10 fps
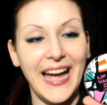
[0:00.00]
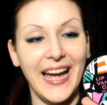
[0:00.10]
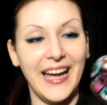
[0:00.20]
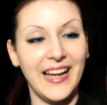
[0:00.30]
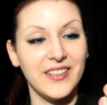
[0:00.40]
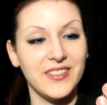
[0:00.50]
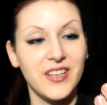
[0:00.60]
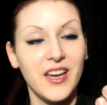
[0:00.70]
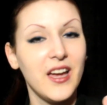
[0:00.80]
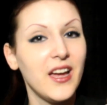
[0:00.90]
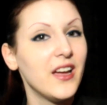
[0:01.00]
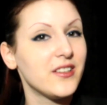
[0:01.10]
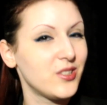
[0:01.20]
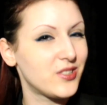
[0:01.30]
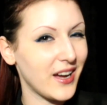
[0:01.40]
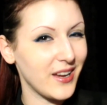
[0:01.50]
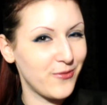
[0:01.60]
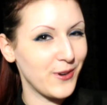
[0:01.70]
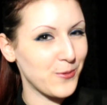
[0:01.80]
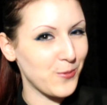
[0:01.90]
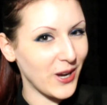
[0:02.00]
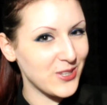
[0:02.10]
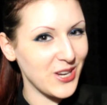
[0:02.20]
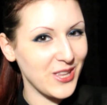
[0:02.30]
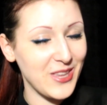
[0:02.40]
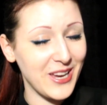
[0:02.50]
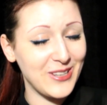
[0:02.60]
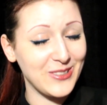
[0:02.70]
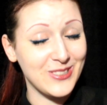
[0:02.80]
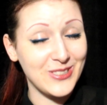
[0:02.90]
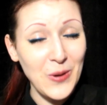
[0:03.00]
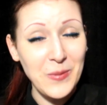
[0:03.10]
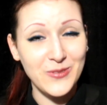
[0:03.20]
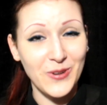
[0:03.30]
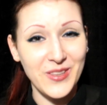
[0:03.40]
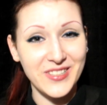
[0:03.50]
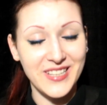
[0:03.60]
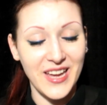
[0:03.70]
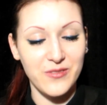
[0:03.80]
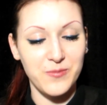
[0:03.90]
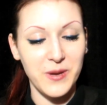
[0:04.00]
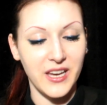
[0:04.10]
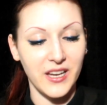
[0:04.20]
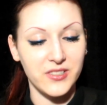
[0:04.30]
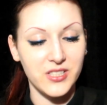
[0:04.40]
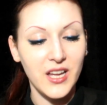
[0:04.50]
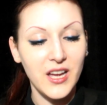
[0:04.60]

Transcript: And Sisa, if you're watching, thank you so much for this gift, because